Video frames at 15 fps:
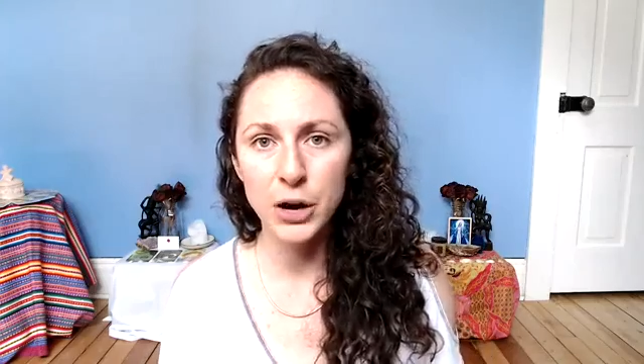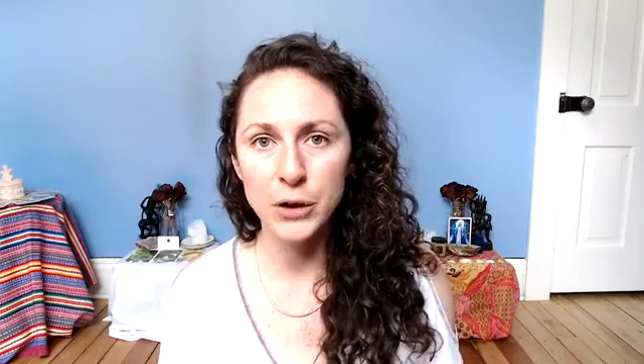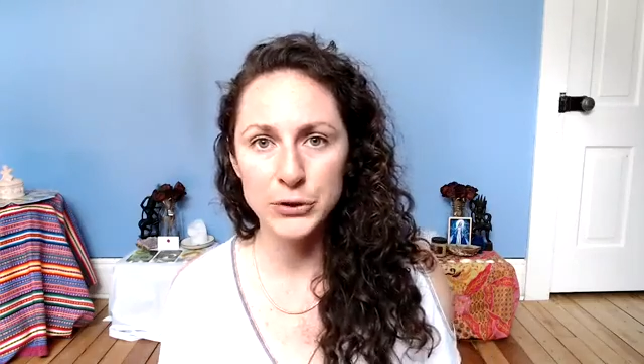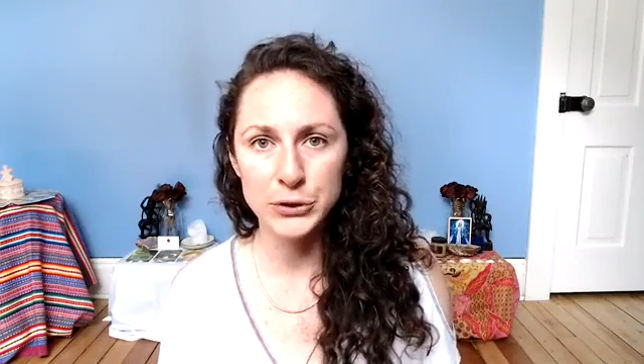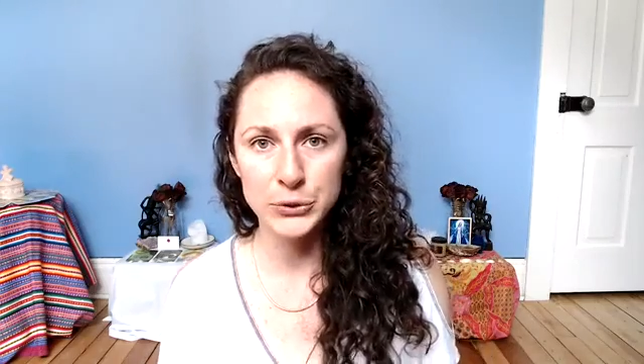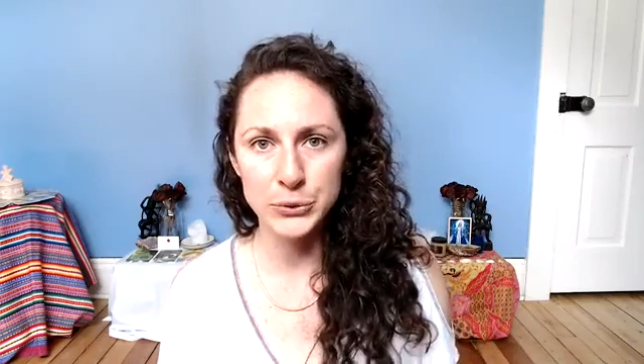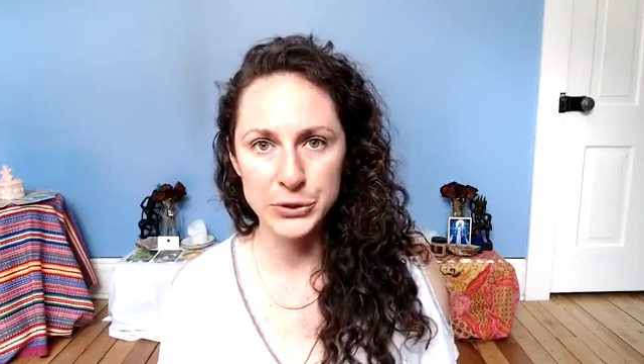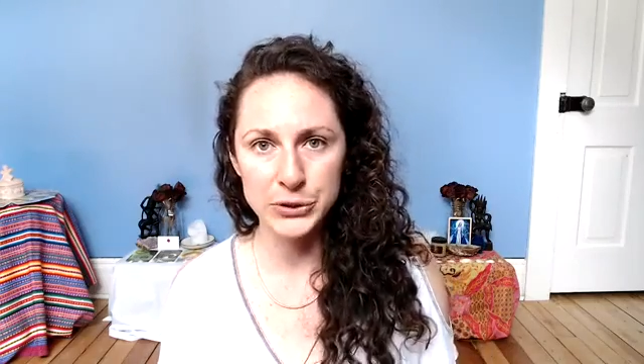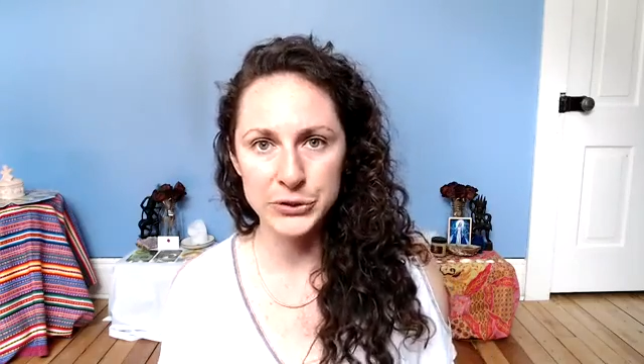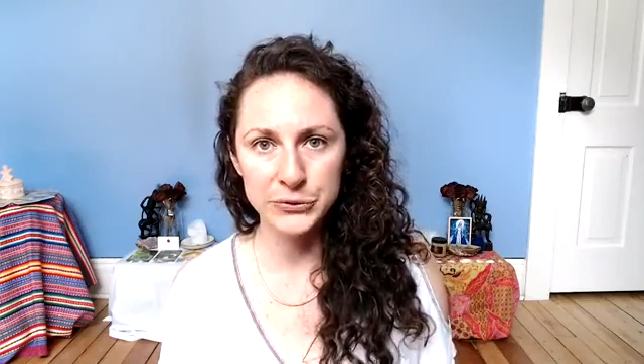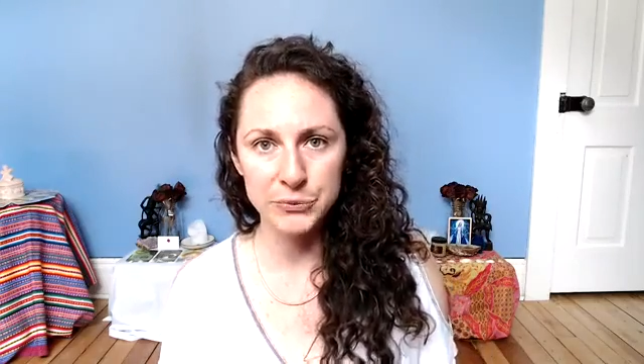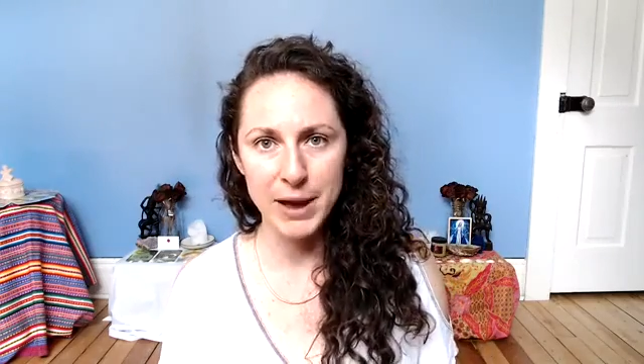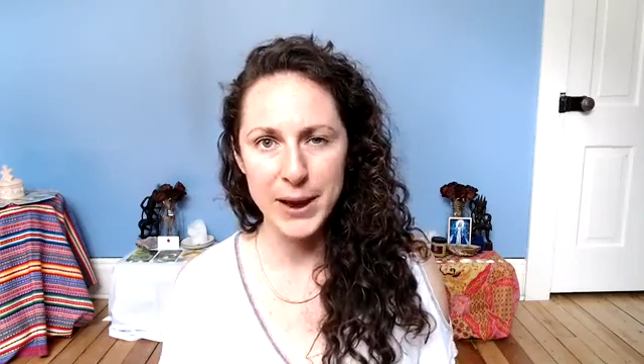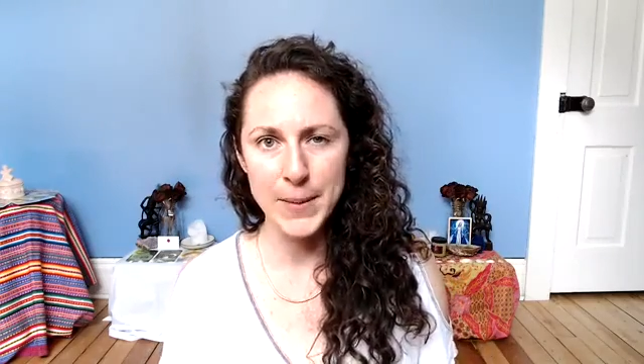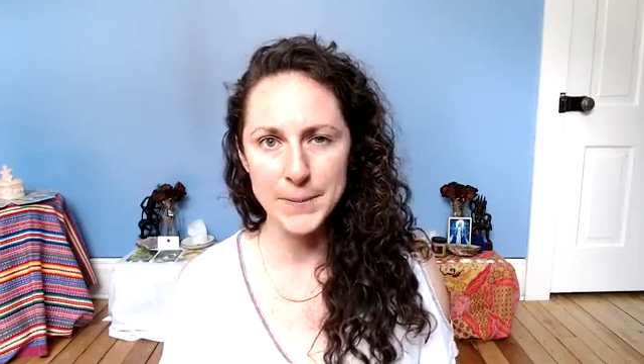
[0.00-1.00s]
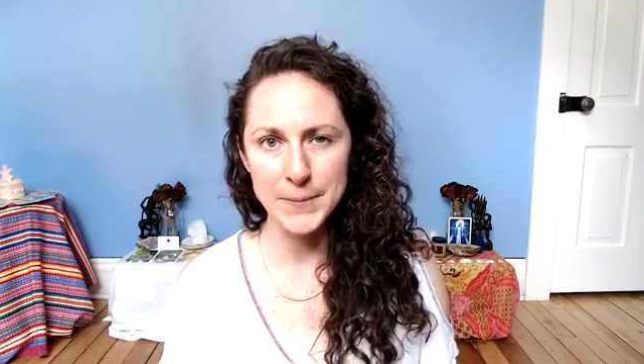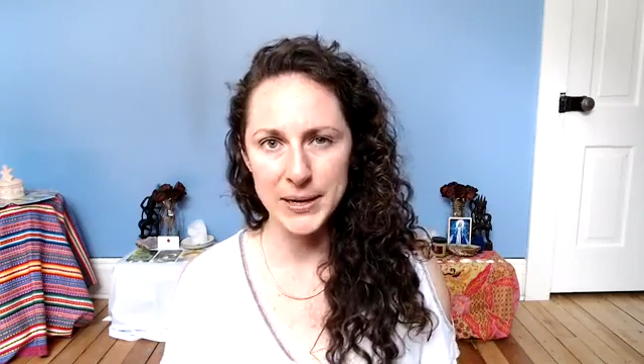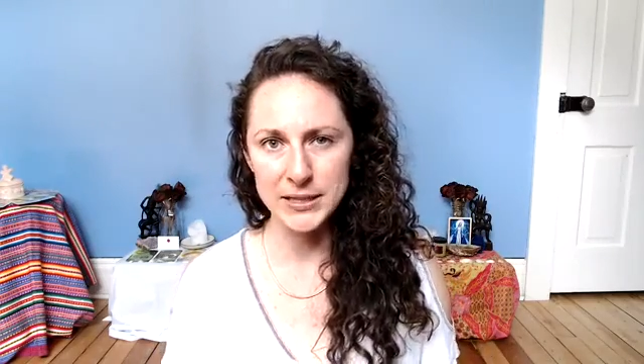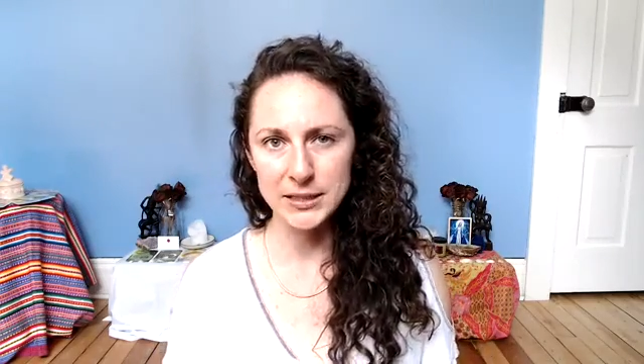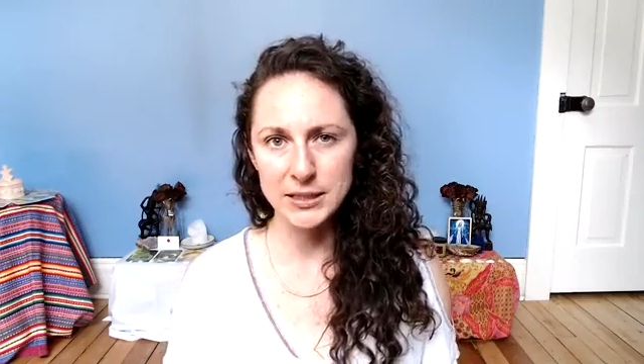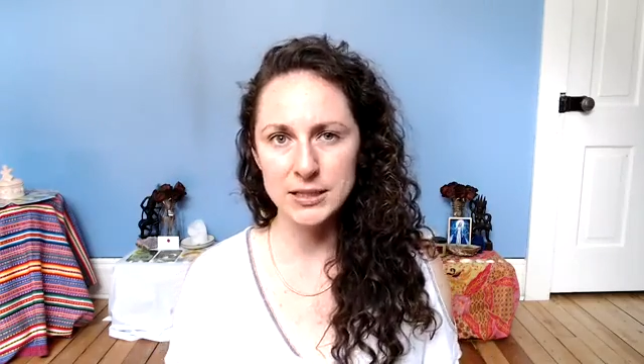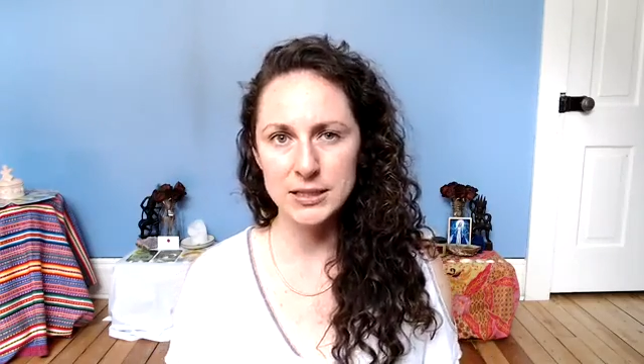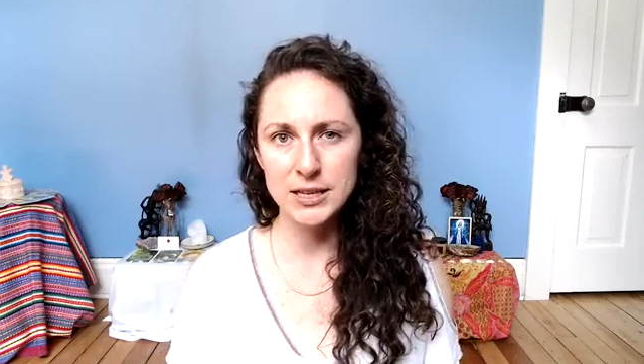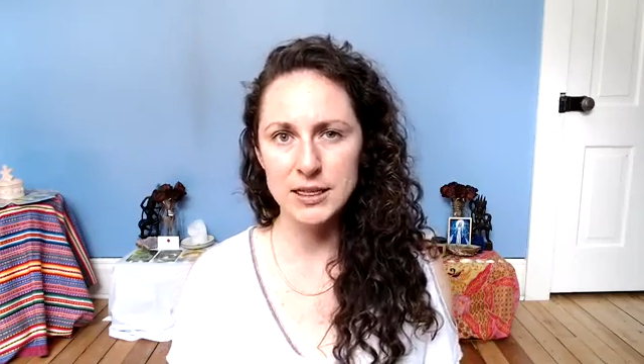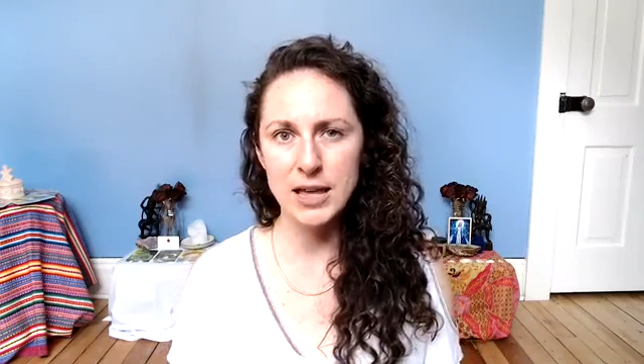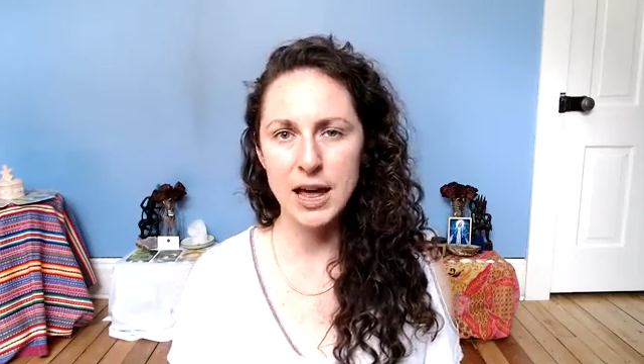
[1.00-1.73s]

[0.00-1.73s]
are the source of my abundance and